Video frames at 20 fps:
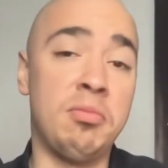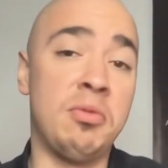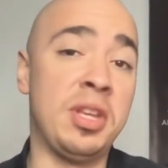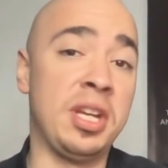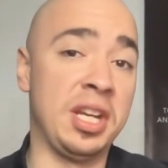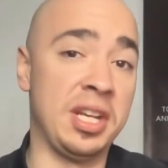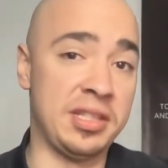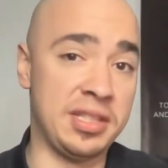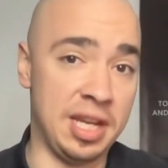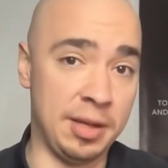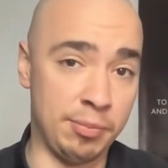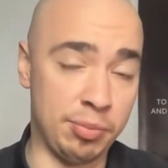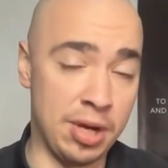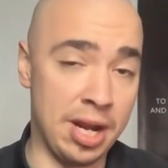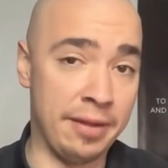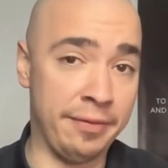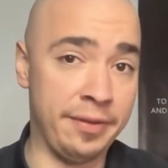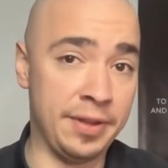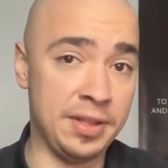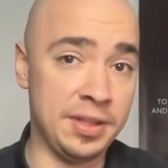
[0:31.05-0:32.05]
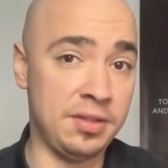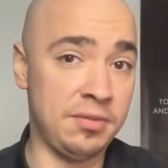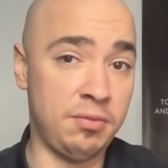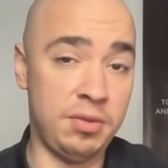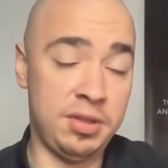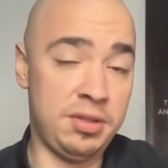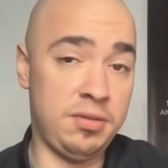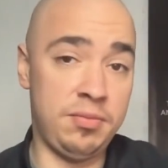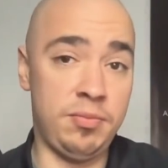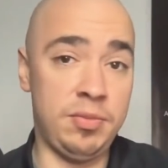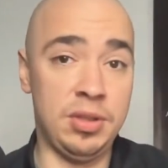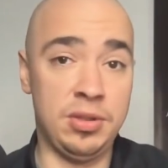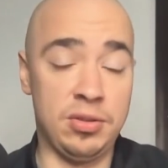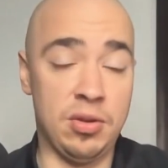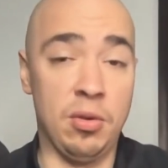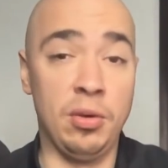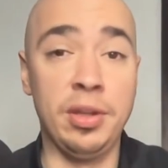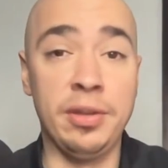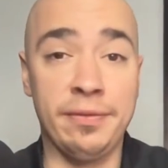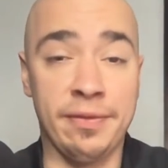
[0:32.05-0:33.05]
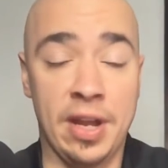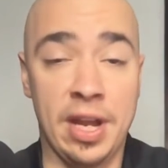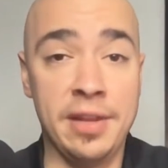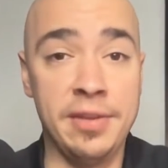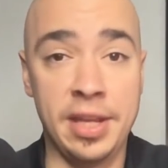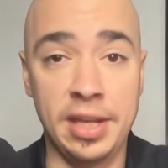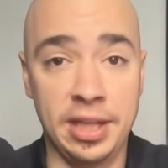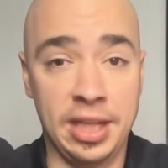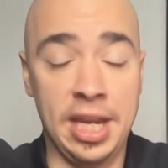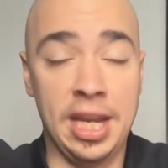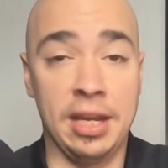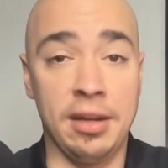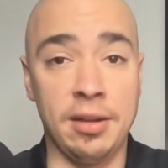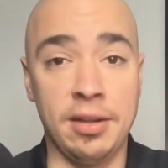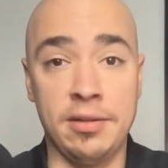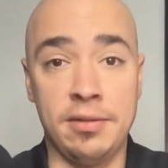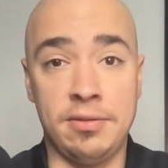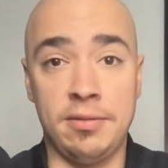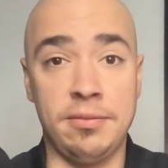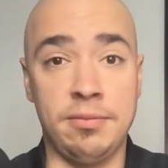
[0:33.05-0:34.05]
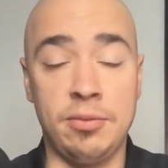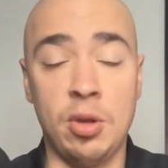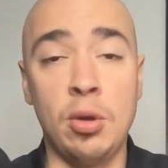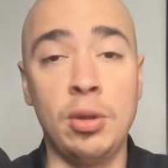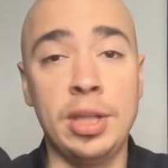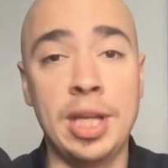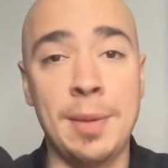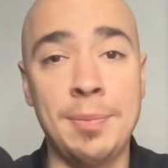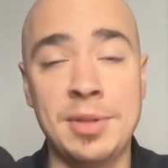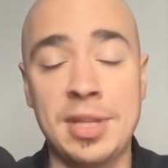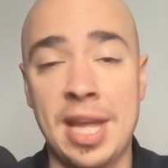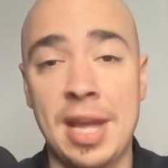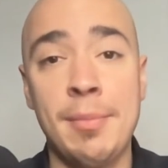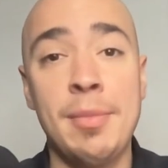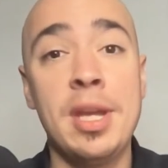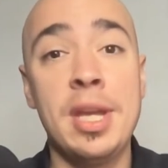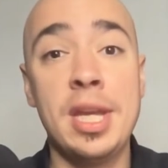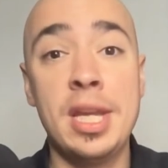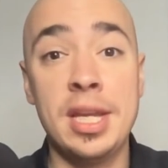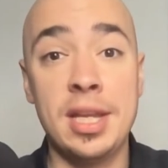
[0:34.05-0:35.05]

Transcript: Were they going to take profits, which is totally fine. They can. It's totally up to them.